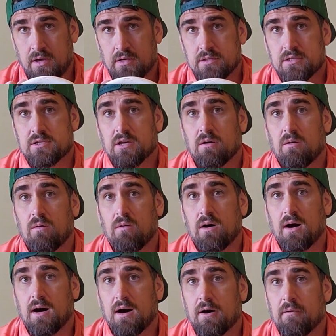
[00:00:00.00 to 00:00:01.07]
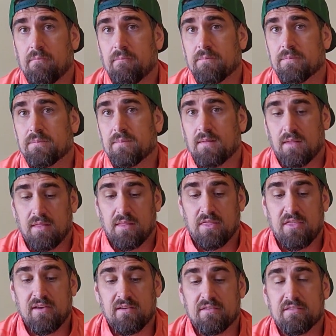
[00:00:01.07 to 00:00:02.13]
So
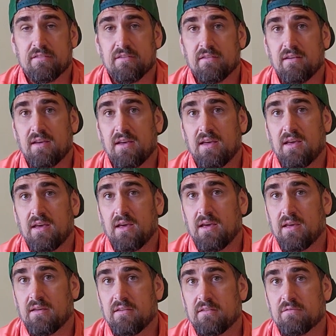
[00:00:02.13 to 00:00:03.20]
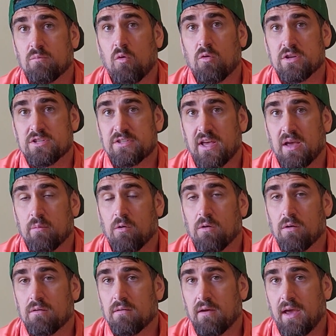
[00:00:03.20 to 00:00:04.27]
this is more
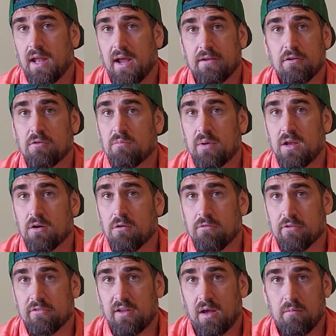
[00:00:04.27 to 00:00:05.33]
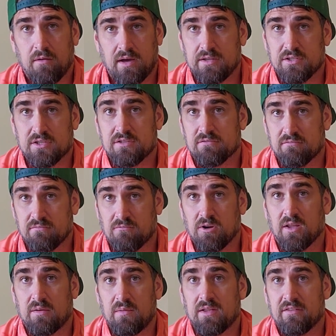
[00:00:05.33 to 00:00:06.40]
stable, and I don't mean overstable, I just
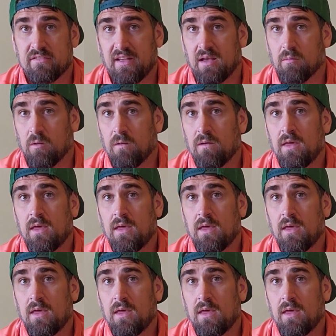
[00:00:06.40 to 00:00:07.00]
really mean stable.